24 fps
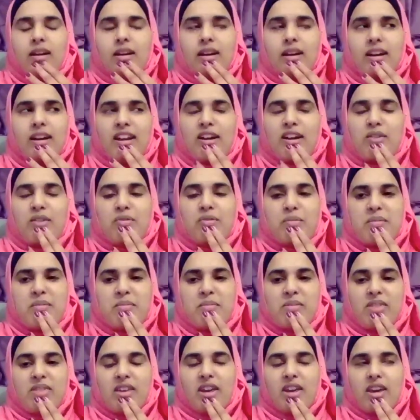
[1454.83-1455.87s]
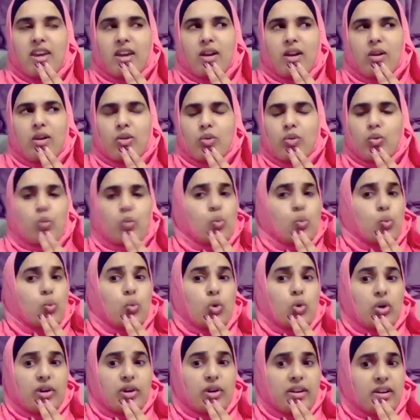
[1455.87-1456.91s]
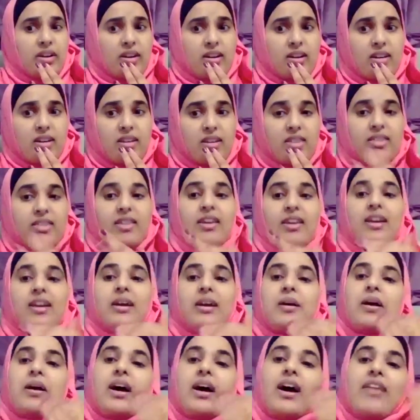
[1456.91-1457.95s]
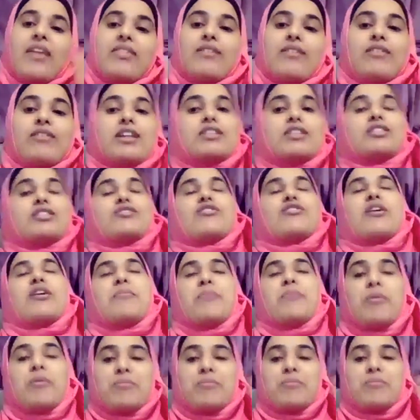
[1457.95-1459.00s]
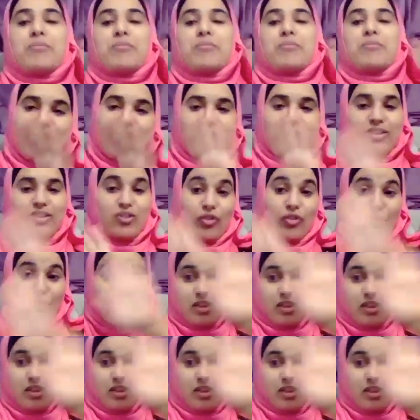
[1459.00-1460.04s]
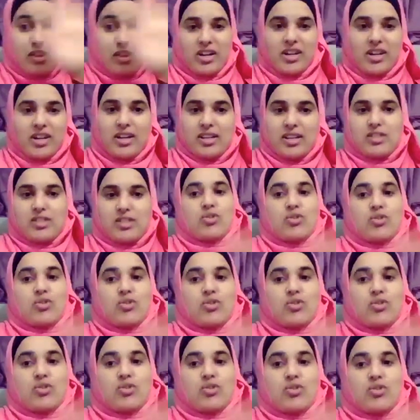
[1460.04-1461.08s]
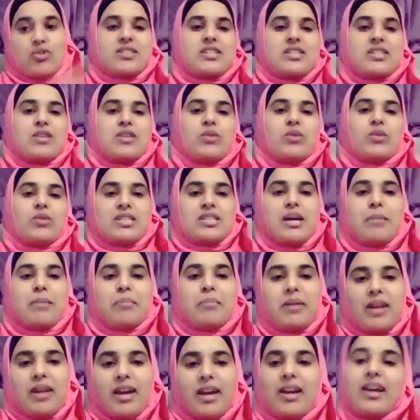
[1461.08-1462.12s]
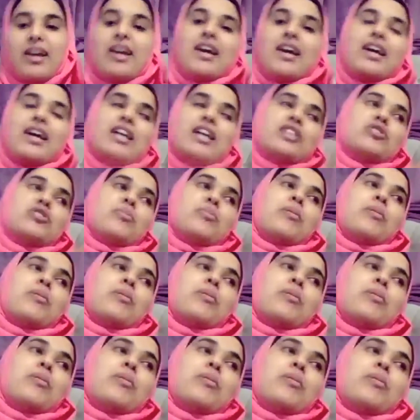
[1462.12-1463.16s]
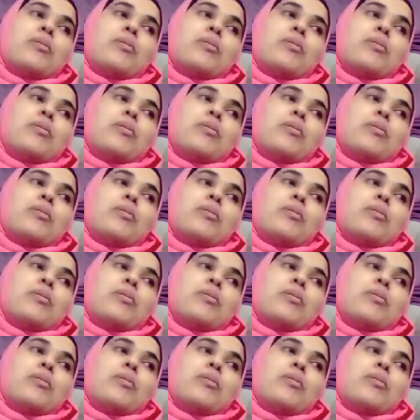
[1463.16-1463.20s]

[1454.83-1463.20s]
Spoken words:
And I remember thinking, what on earth? And the registrar popped her head round because obviously they put curtains so you can't see what's happening. She popped her head